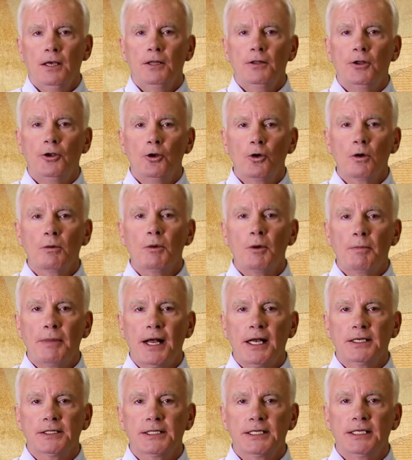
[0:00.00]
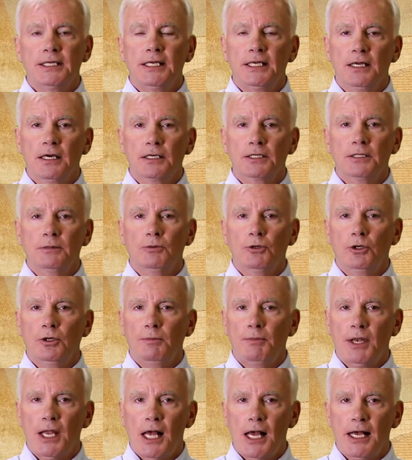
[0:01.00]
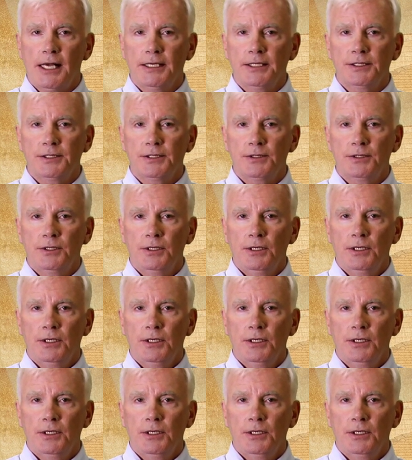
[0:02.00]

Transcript: The normal policy deductible applies,